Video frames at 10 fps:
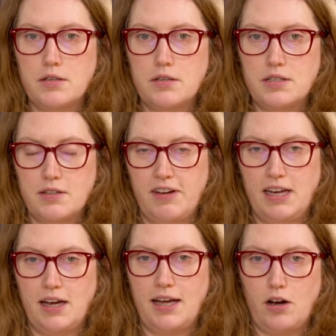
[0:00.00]

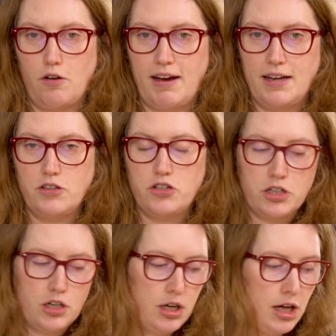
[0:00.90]
Slovenia in our range,
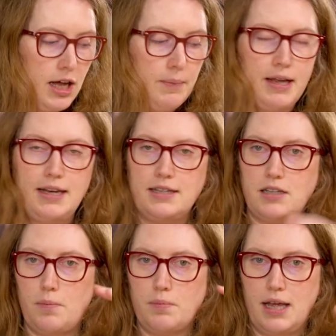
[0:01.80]
and is
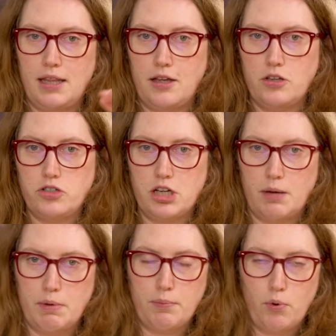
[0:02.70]
up near the
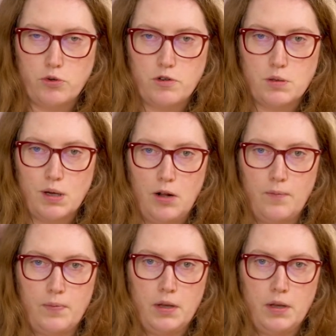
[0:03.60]
German border as well.